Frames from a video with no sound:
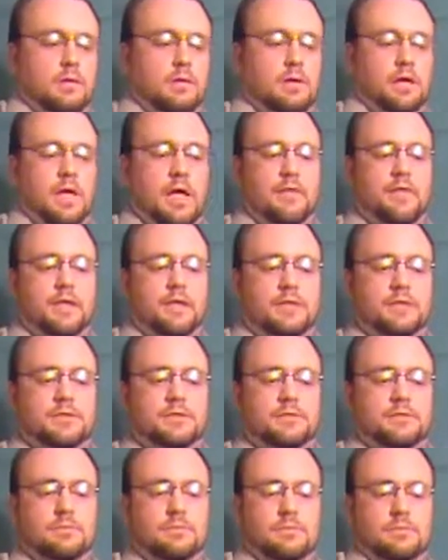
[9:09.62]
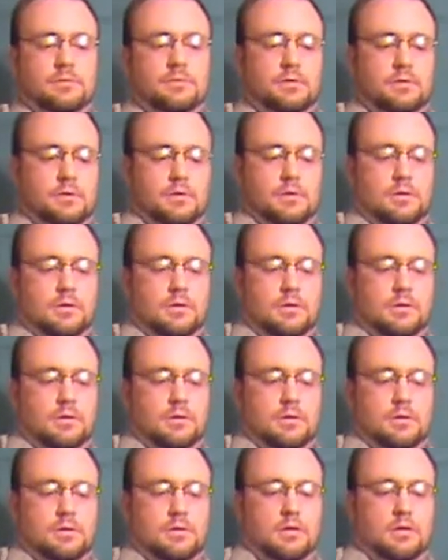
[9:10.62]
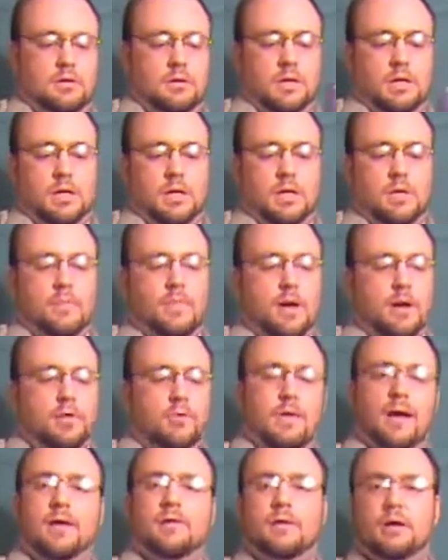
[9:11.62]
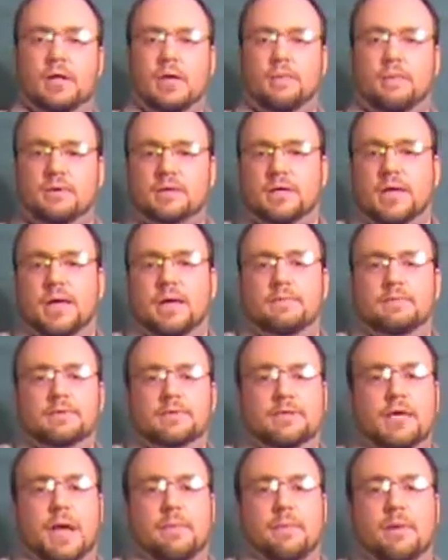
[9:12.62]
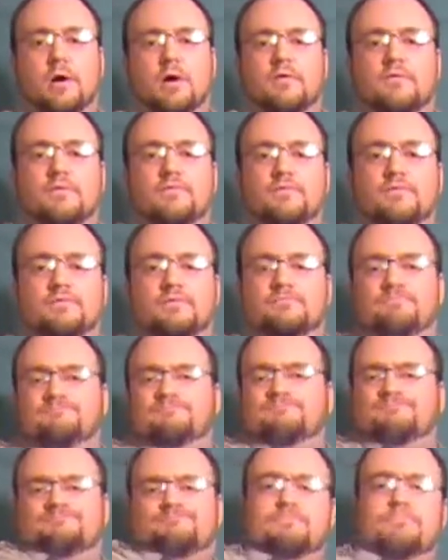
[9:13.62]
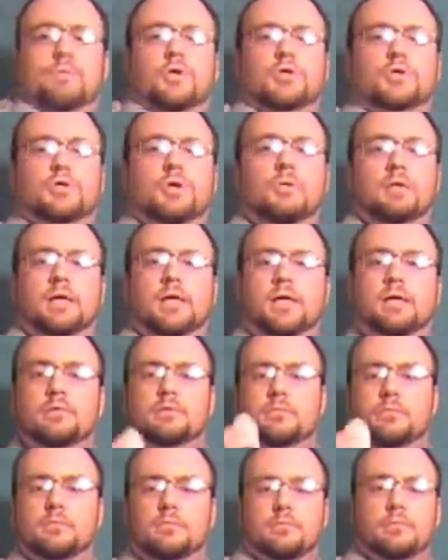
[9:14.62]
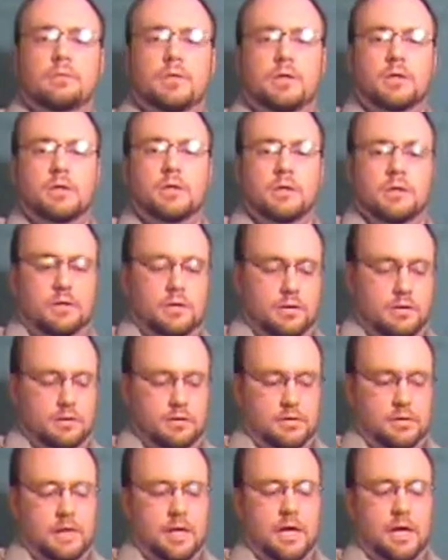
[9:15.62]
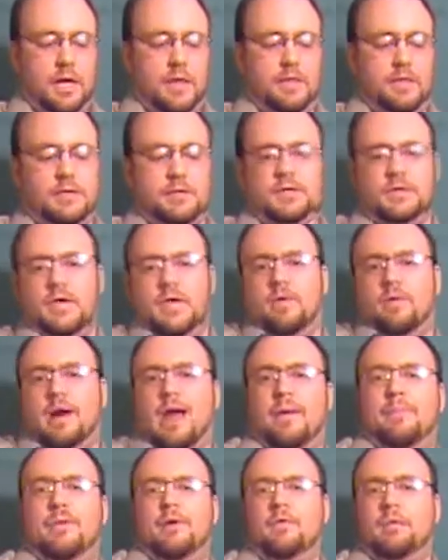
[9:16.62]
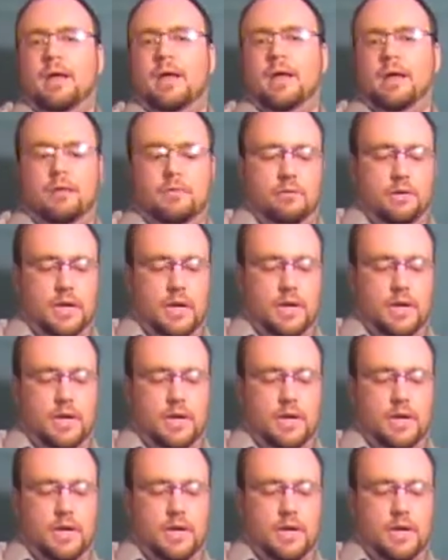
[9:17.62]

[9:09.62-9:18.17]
And then kind of go back around it a couple times. Snap off what you don't need. And then just kind of wrap it around.